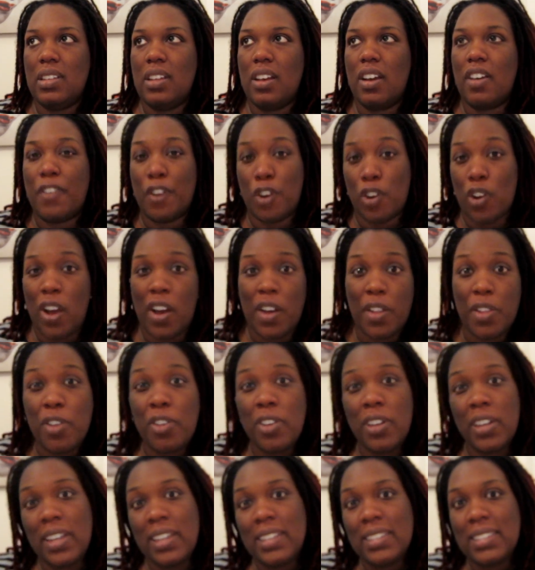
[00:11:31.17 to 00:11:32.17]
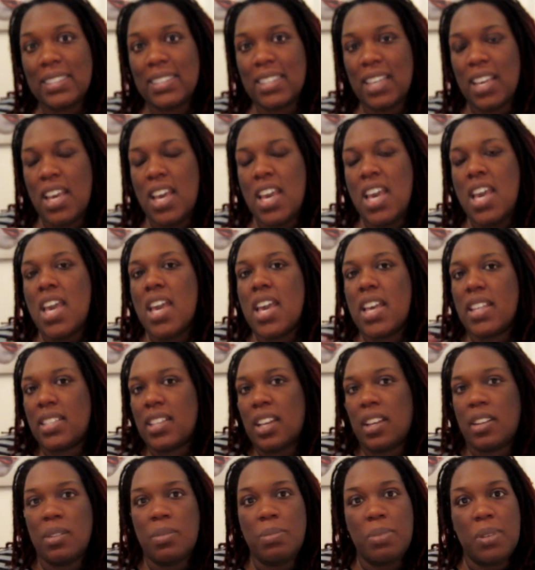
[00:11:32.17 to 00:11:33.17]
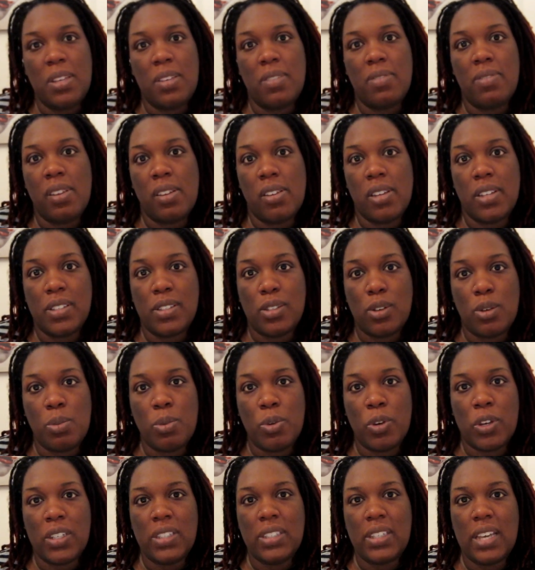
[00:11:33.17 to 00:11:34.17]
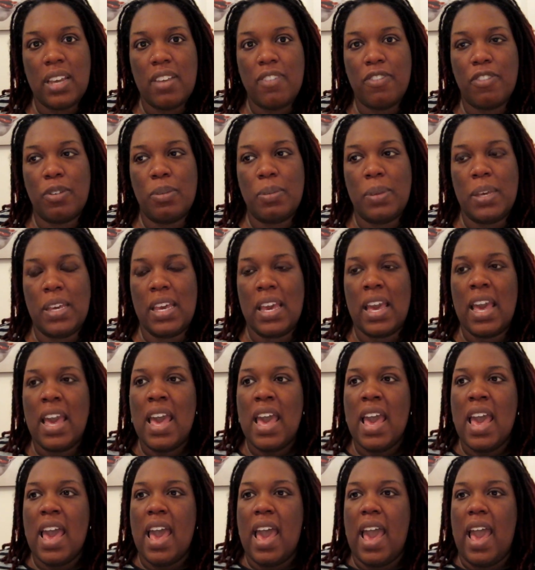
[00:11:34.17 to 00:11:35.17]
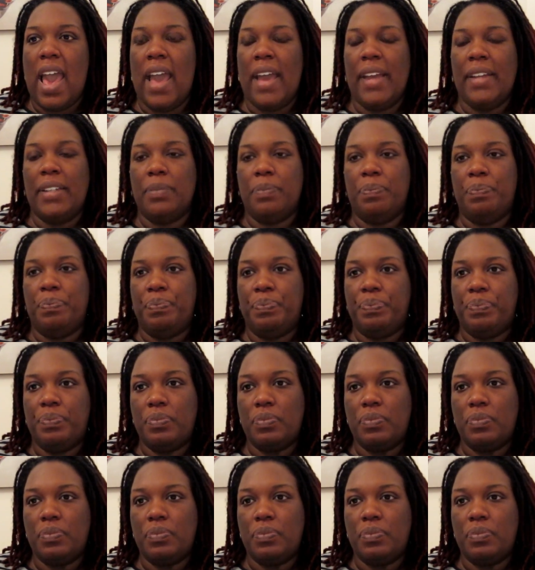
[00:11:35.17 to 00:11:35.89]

otherness is going to be a very sobering day for me. And